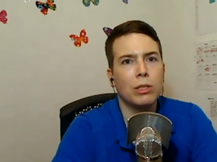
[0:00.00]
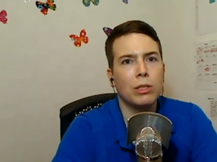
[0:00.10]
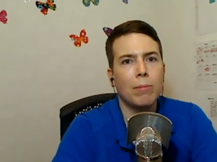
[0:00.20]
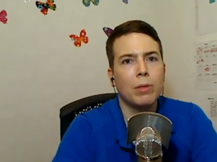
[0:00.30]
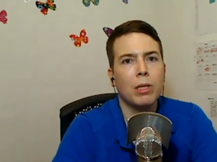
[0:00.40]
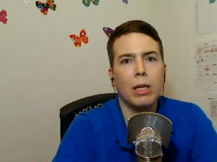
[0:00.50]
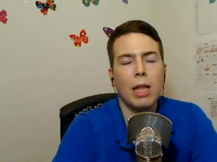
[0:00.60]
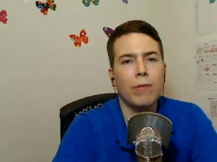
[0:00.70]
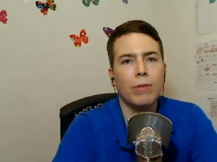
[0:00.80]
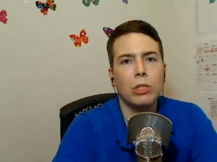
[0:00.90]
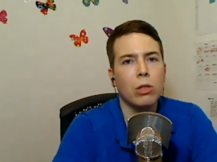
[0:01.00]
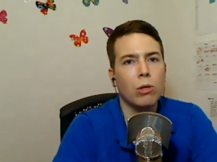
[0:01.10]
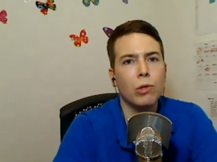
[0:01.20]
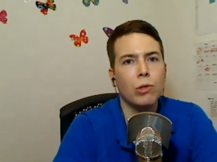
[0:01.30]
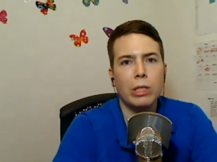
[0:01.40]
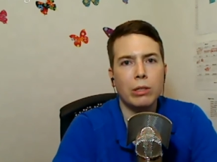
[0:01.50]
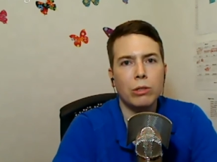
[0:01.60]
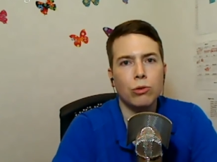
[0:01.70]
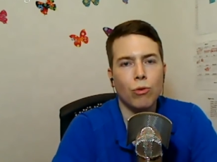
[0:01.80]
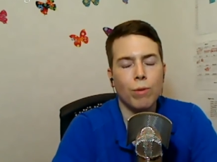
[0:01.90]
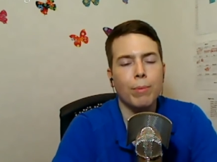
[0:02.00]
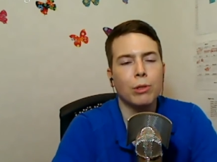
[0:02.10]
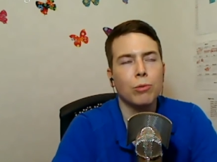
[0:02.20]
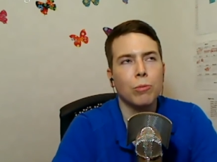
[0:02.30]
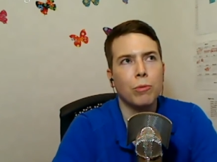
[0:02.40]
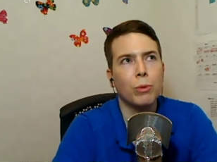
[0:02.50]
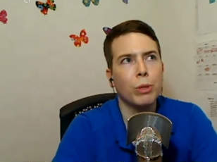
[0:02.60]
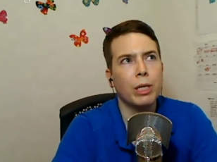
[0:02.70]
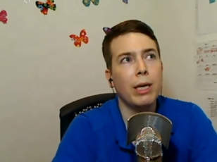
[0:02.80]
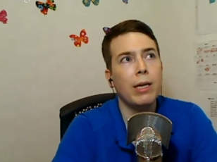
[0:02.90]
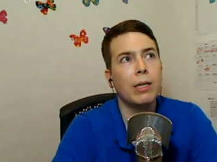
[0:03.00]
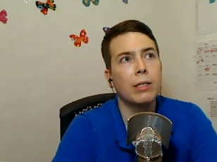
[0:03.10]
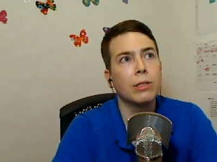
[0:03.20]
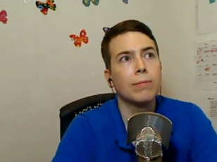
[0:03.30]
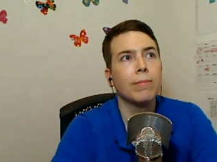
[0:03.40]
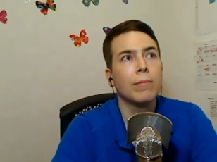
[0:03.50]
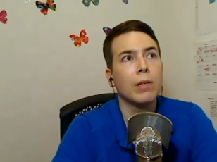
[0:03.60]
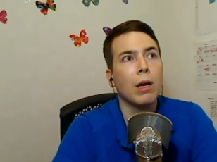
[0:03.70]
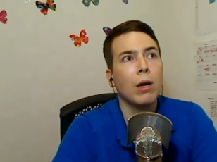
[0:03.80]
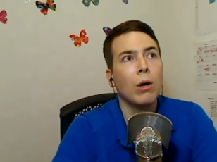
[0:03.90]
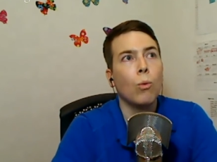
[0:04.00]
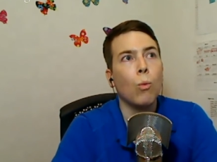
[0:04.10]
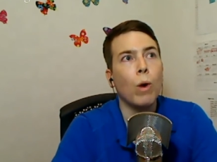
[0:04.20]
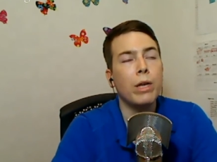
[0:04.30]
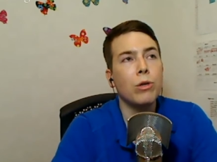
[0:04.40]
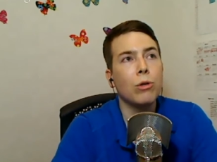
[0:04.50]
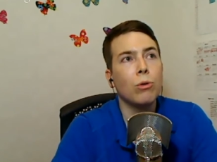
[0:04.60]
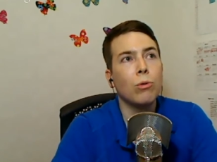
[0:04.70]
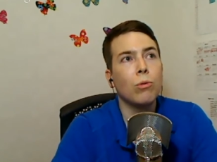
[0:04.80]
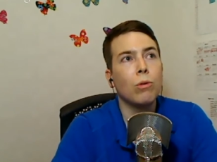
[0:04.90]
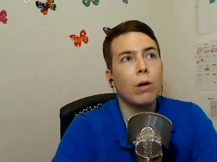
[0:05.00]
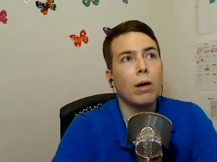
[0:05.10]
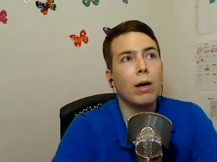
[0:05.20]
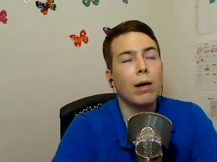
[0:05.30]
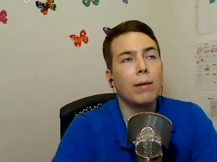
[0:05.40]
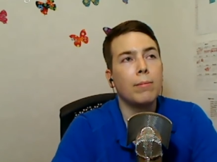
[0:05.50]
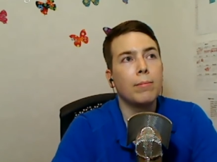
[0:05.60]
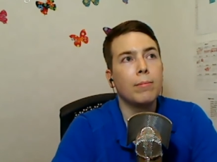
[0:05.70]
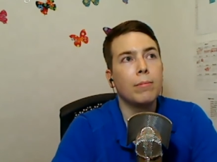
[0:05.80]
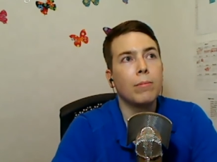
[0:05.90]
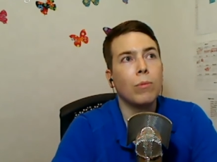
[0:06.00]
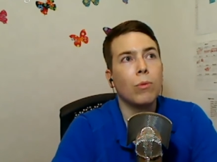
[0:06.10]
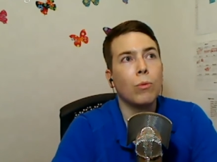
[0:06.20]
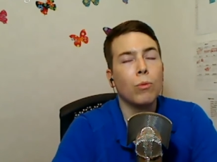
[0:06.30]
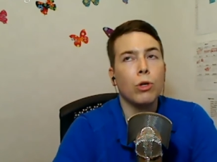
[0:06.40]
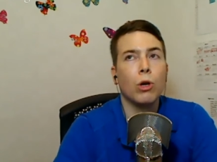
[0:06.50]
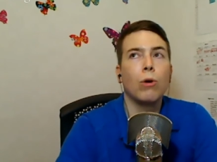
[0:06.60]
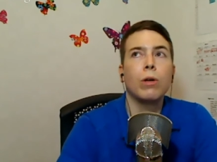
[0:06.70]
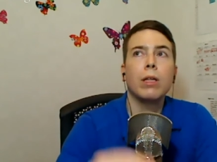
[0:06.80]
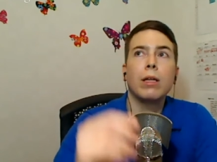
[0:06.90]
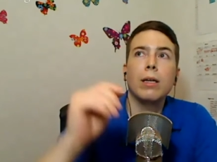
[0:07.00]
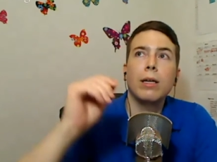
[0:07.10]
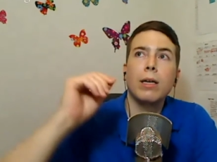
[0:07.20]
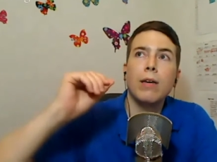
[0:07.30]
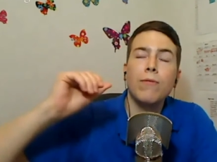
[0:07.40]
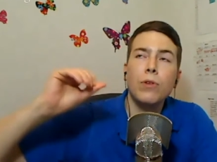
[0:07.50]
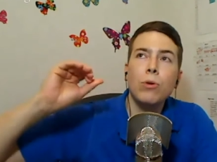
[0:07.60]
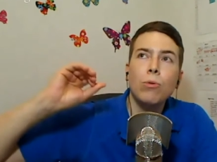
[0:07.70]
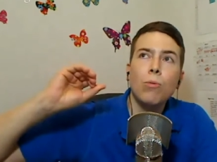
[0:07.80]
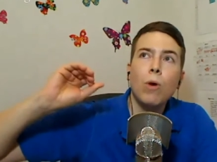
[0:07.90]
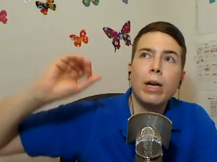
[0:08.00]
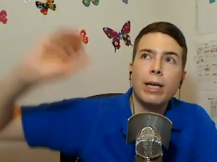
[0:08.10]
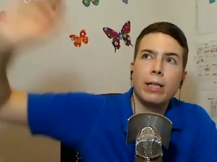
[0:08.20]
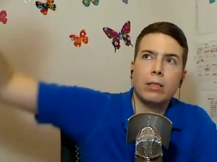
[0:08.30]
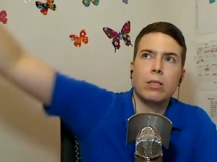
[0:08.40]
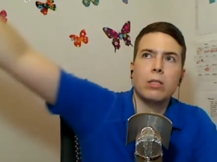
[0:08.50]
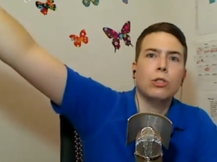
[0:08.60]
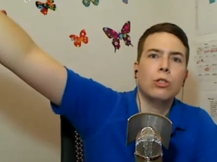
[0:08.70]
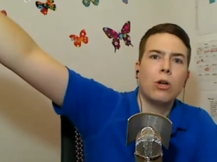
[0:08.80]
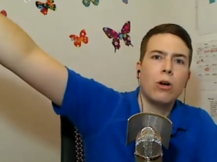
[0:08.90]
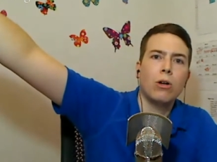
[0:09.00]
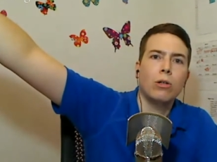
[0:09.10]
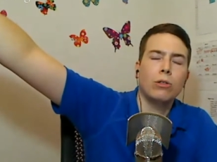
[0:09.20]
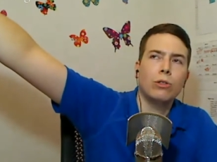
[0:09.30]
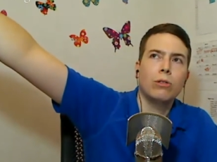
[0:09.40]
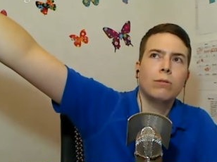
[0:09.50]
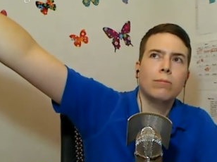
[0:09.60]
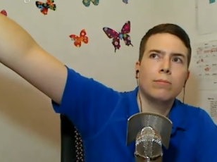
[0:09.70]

something a lot of us learned in storybooks when we were a kid, is when you, you know, if you want to get to the stars,